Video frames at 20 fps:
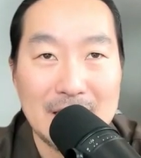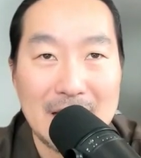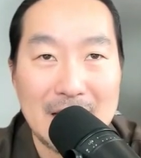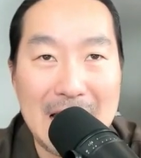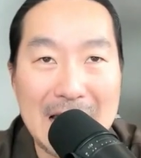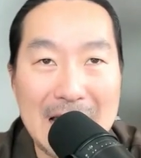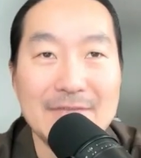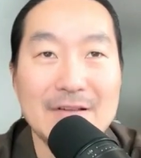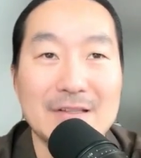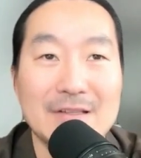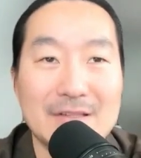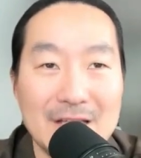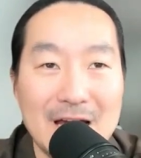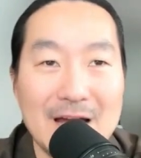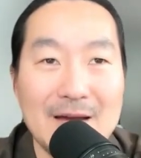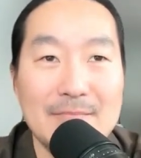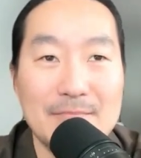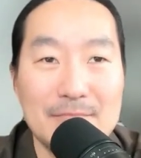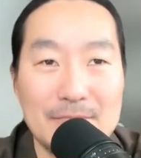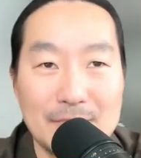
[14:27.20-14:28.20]
having
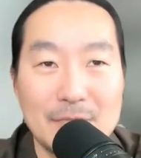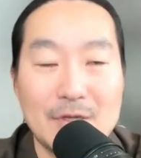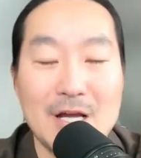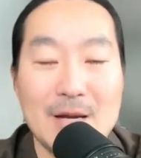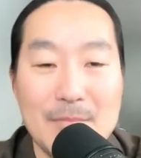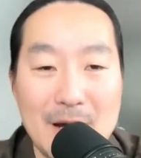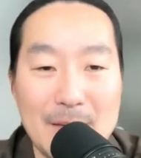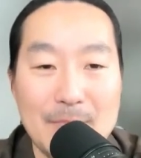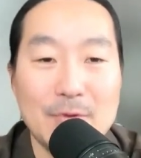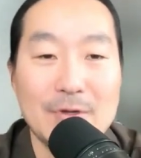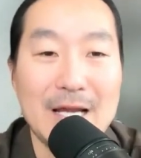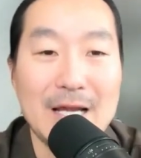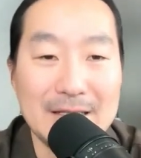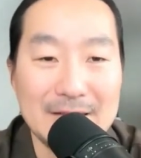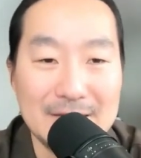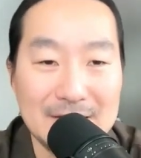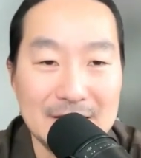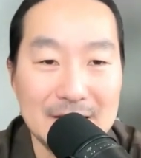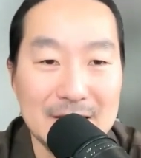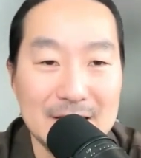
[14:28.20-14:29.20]
them come up with
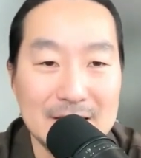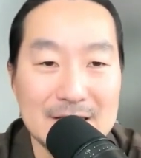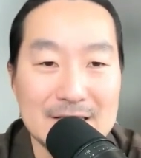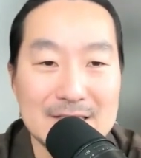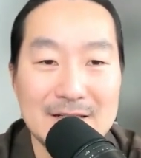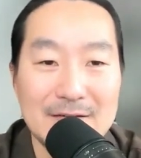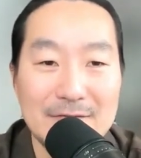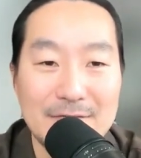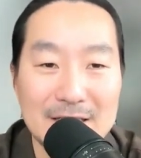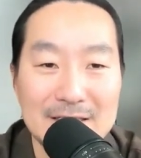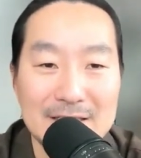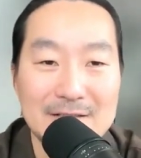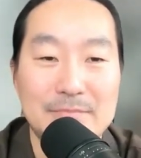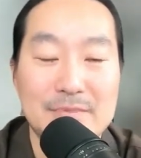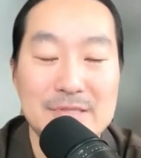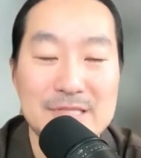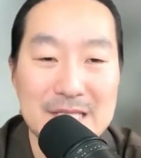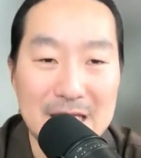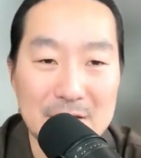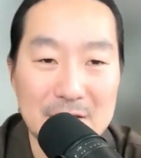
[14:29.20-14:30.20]
ideas and effectively
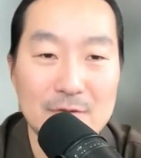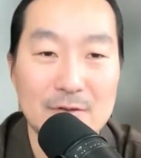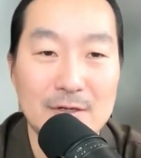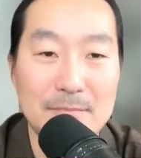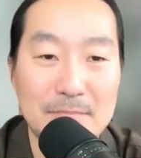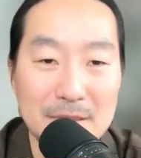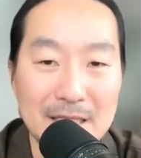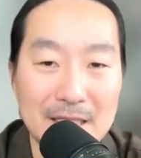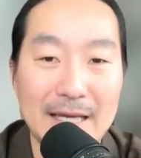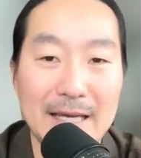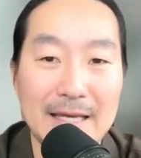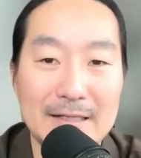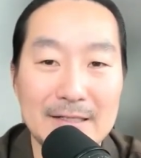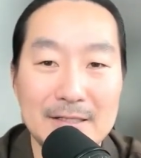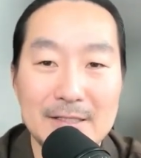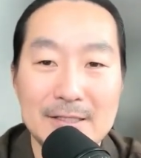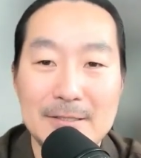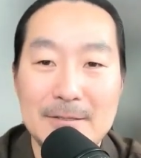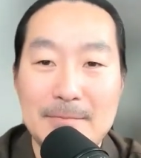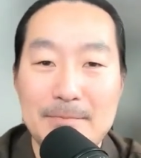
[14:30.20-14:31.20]
present you a plan,
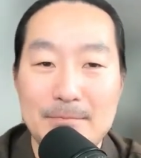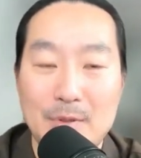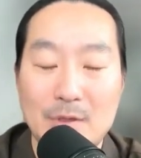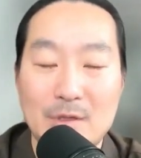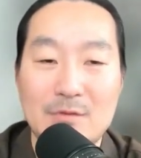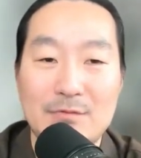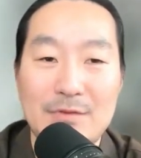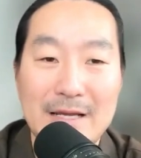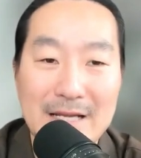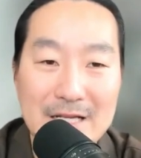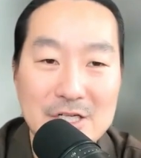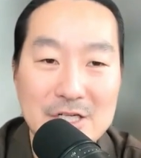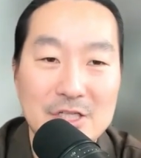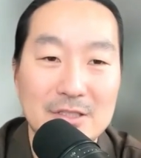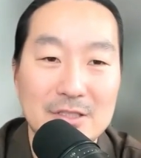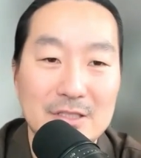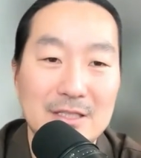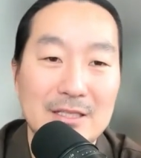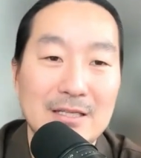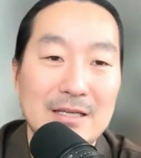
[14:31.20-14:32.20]
both
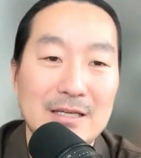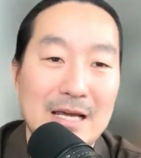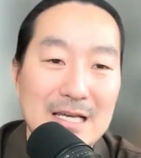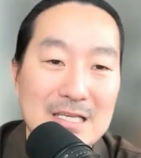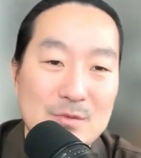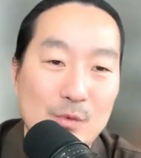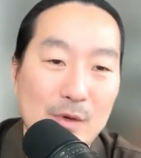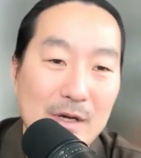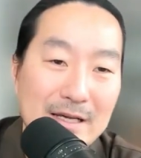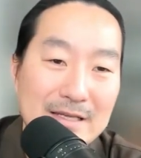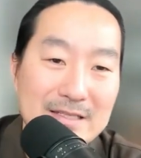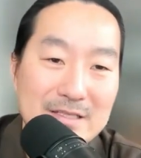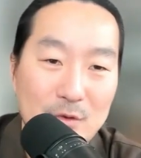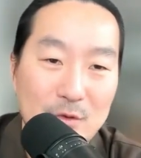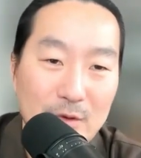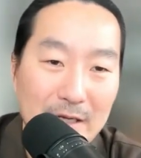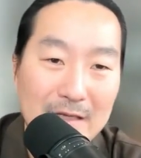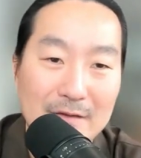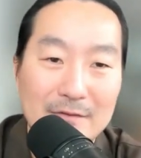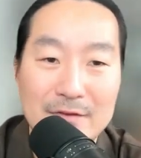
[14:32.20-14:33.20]
financially as well as
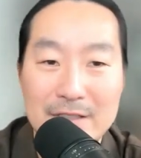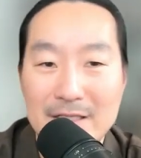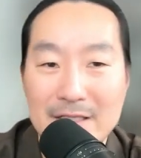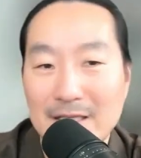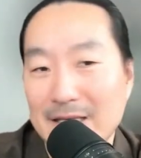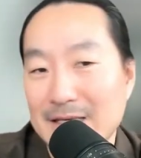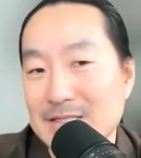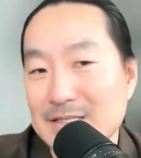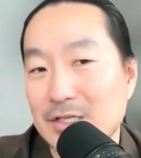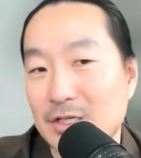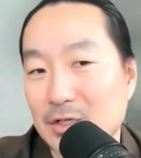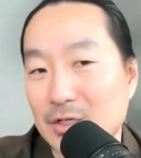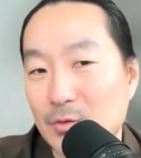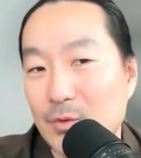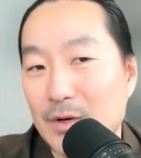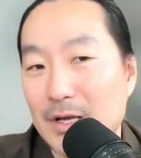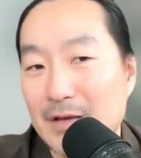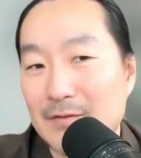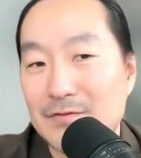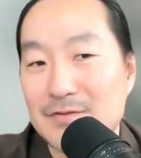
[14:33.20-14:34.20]
creatively, is a good
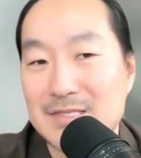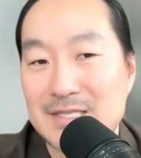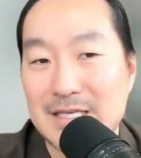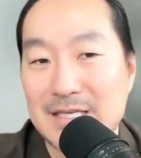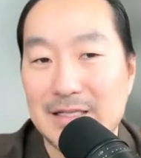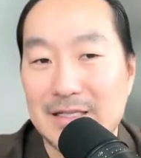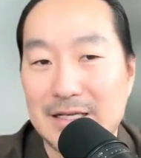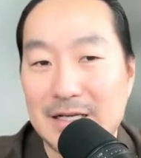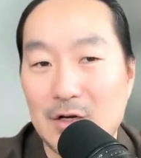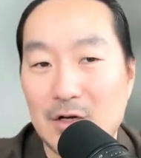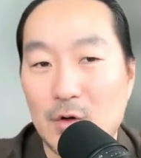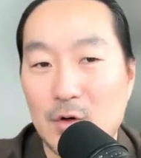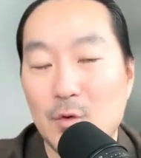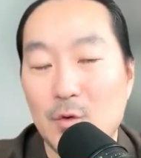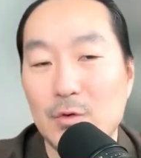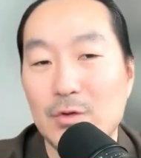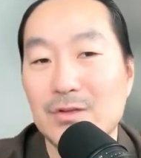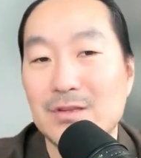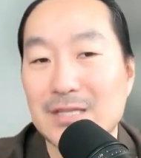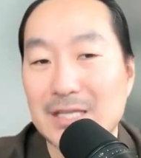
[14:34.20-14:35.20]
way of seeing like
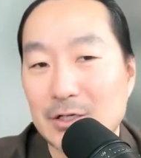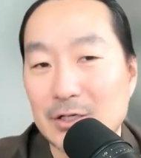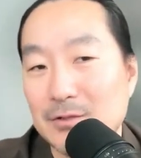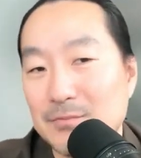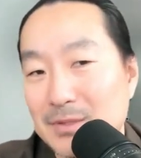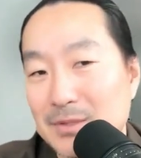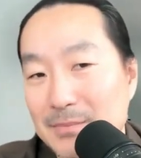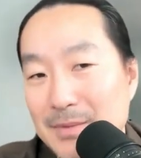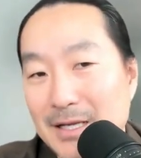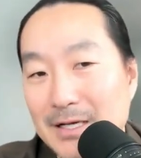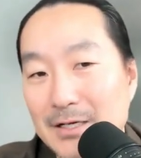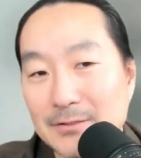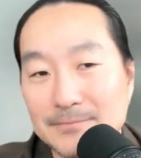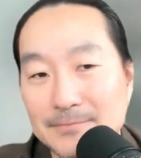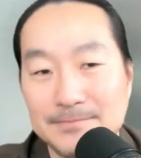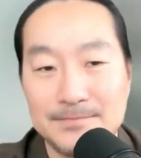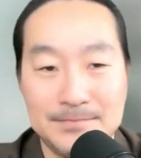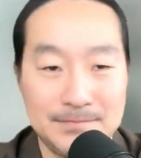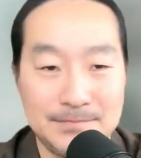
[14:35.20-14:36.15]
who you think could be better.